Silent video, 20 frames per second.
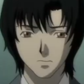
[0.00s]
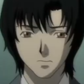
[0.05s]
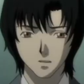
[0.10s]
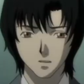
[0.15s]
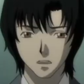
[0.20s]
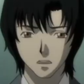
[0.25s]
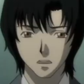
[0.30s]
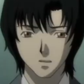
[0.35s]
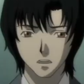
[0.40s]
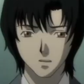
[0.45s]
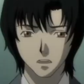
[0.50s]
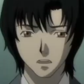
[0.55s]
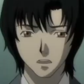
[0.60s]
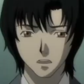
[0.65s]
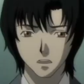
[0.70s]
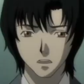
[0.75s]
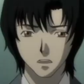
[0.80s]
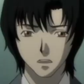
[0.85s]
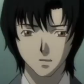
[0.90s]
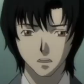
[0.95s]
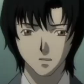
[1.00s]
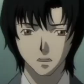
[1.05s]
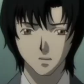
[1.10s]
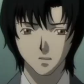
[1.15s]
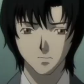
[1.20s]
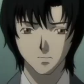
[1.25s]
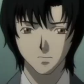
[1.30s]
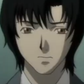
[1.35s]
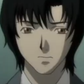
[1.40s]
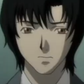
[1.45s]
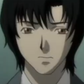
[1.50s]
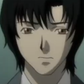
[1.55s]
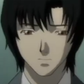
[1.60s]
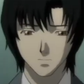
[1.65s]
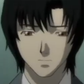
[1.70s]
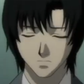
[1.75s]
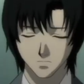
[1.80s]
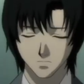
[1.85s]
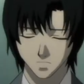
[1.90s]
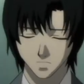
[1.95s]
No, it means a lot to me.
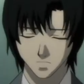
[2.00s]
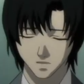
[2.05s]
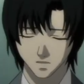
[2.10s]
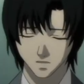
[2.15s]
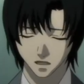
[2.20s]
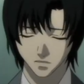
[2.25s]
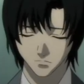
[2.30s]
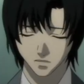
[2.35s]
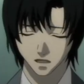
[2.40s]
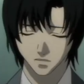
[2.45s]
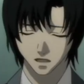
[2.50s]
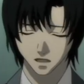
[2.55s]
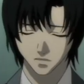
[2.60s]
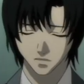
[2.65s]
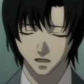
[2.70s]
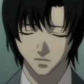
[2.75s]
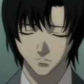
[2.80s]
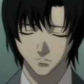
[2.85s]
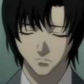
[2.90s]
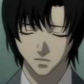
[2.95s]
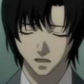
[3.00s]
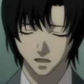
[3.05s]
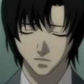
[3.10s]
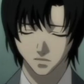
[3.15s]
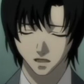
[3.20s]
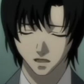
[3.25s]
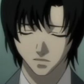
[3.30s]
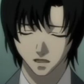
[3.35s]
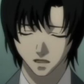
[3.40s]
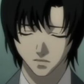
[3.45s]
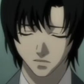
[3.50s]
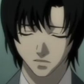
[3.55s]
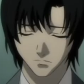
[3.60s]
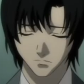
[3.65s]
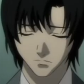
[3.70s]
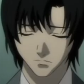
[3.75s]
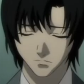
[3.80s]
You've been like a father to me.